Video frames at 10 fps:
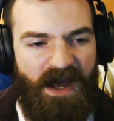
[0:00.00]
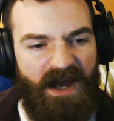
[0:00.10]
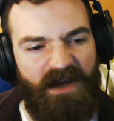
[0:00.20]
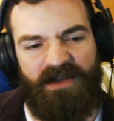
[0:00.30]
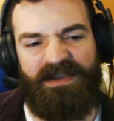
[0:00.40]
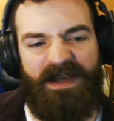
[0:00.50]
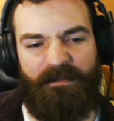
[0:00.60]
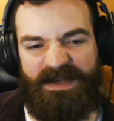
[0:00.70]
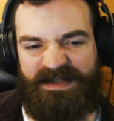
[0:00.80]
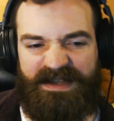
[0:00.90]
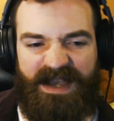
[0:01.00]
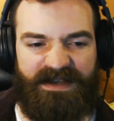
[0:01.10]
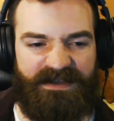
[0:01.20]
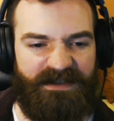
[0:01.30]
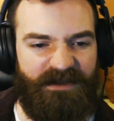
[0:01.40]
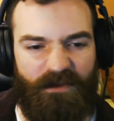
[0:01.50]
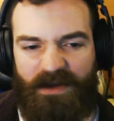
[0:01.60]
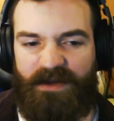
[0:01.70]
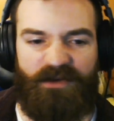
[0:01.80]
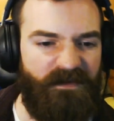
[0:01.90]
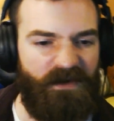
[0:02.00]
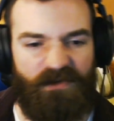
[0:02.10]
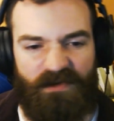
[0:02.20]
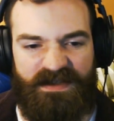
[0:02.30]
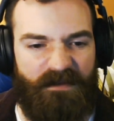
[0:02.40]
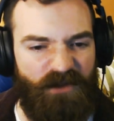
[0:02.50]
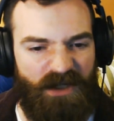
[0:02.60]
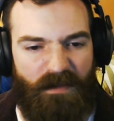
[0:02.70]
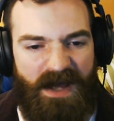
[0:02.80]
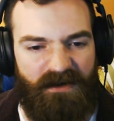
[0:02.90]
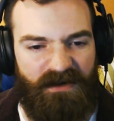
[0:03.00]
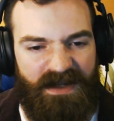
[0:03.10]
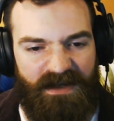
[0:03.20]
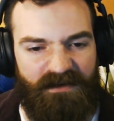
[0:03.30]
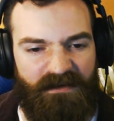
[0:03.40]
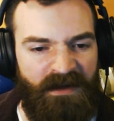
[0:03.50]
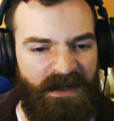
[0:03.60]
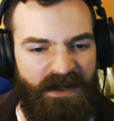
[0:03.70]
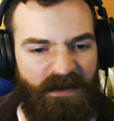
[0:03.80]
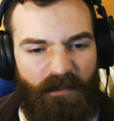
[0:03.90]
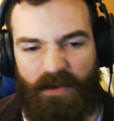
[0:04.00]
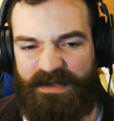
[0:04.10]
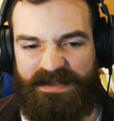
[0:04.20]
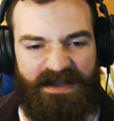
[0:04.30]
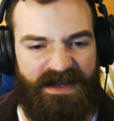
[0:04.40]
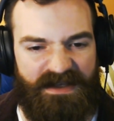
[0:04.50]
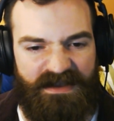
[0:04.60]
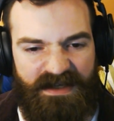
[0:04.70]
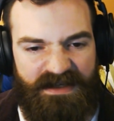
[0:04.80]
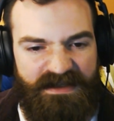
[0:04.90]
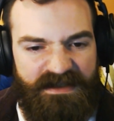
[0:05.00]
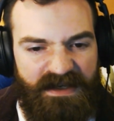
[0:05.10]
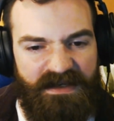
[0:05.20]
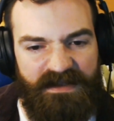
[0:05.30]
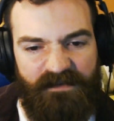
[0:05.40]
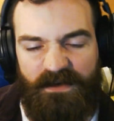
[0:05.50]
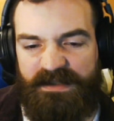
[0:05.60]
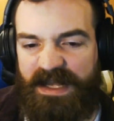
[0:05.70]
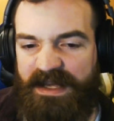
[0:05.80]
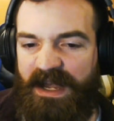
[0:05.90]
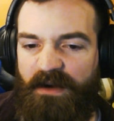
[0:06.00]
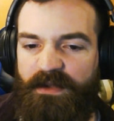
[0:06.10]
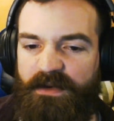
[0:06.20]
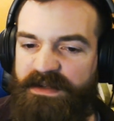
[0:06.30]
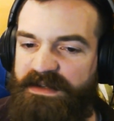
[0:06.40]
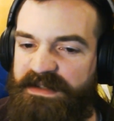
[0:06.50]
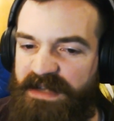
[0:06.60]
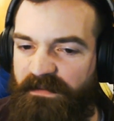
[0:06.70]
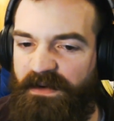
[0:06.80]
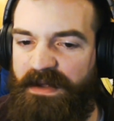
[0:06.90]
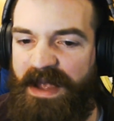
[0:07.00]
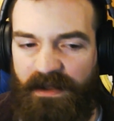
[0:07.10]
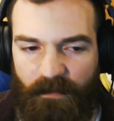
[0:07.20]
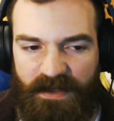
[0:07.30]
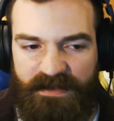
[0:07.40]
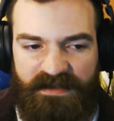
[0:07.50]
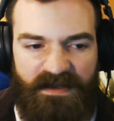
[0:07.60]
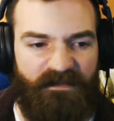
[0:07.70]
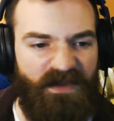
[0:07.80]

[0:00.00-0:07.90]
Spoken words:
A good litmus test to controversial subject matter in books like these is if you take out those unsavory elements,